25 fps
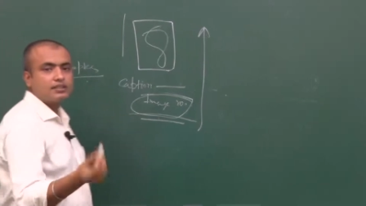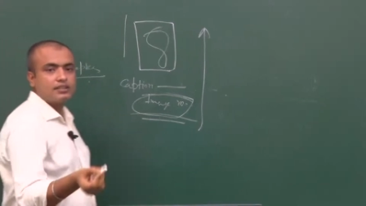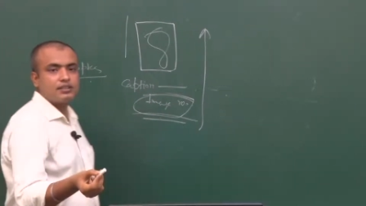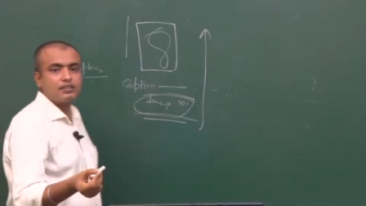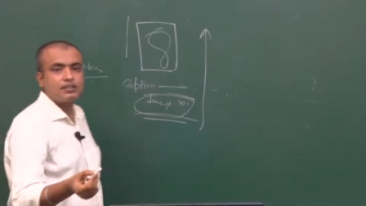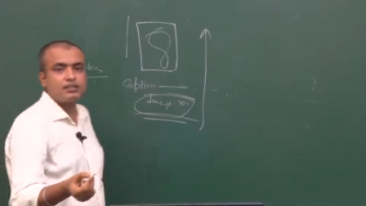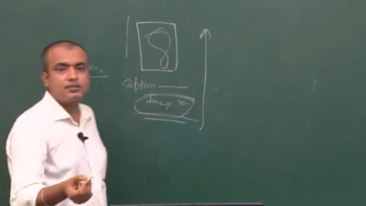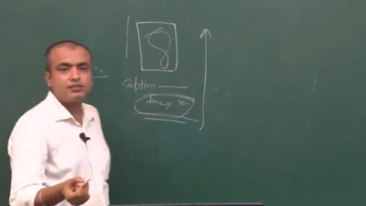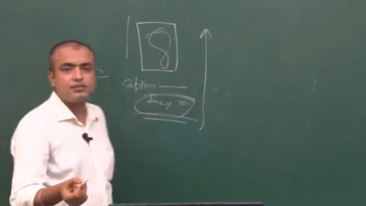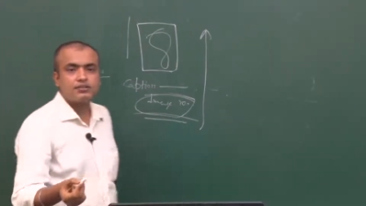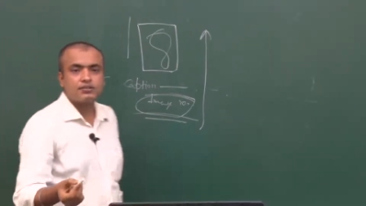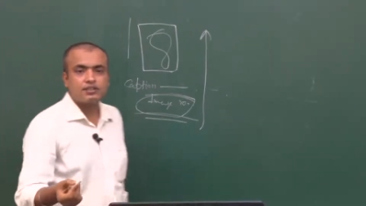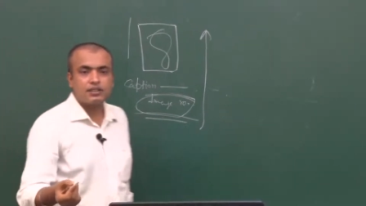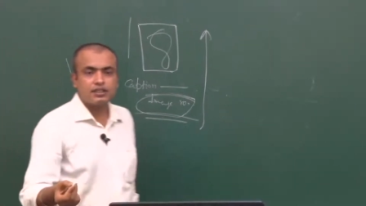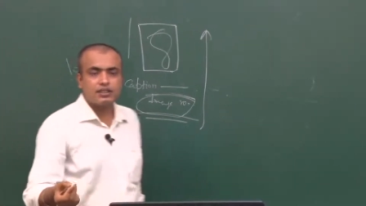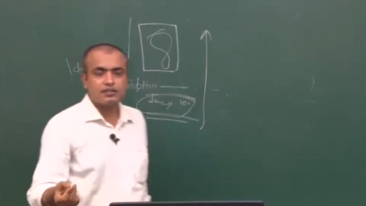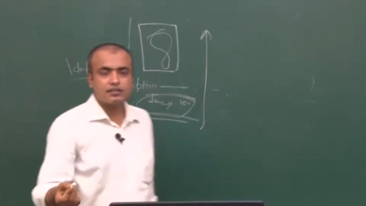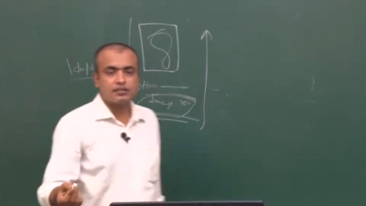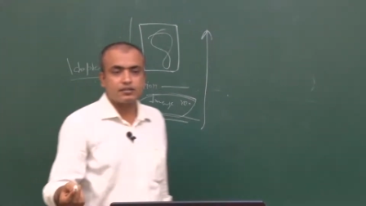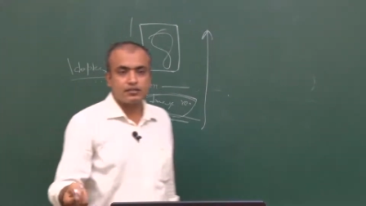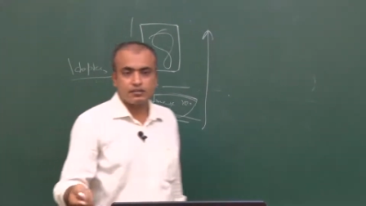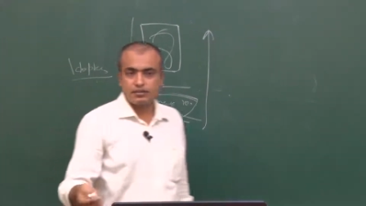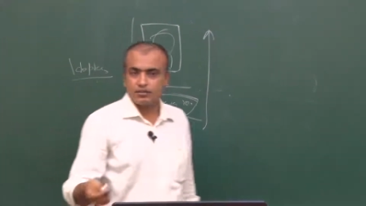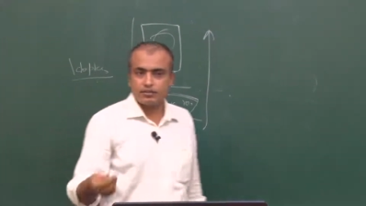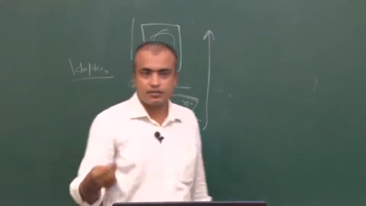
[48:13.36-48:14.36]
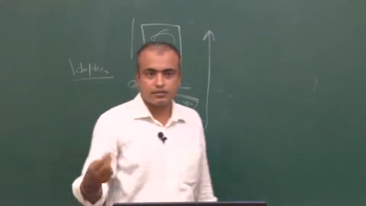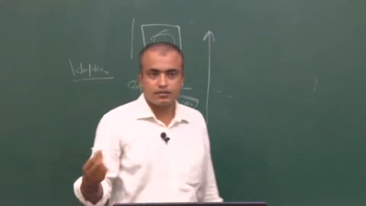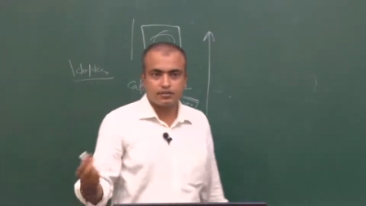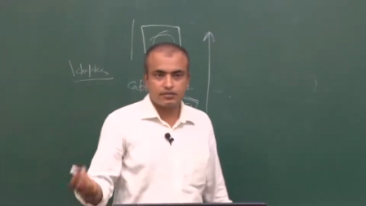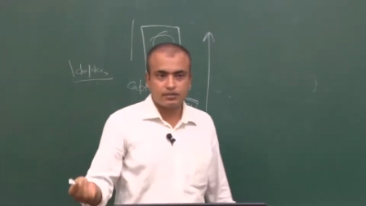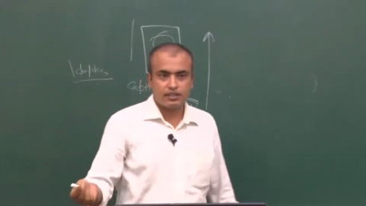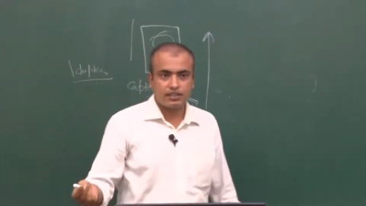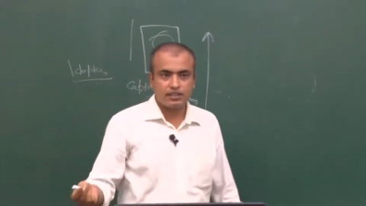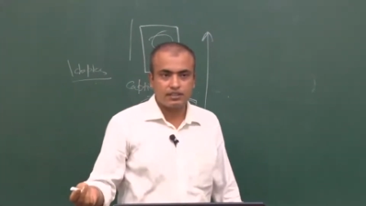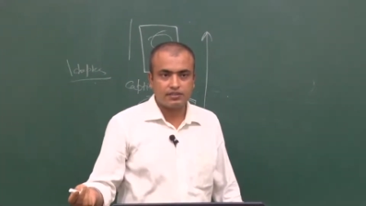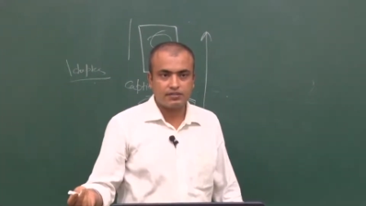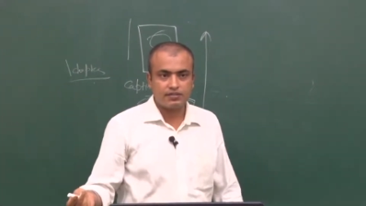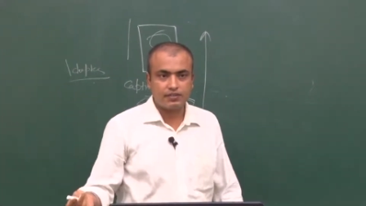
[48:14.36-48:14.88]
and new things, so
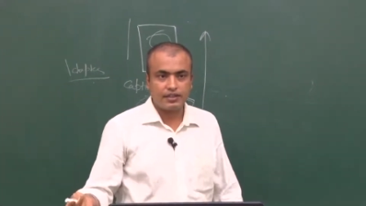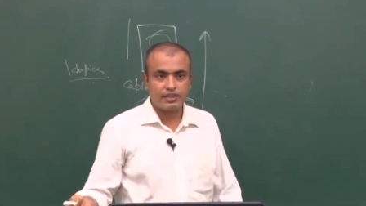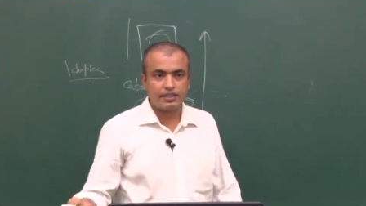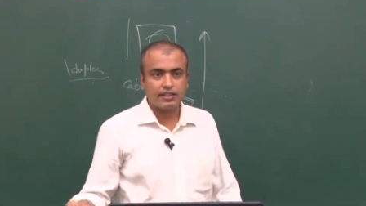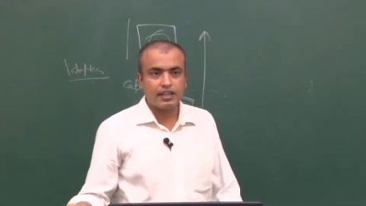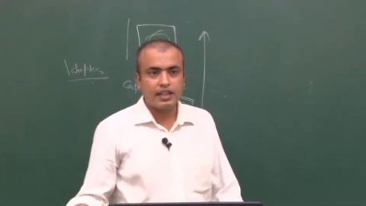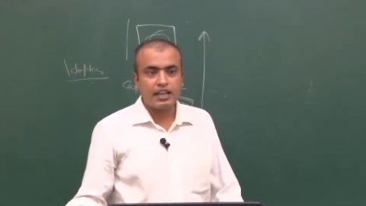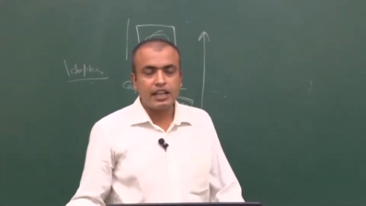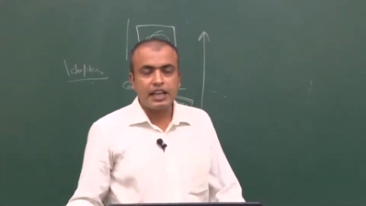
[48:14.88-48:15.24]
that is fine.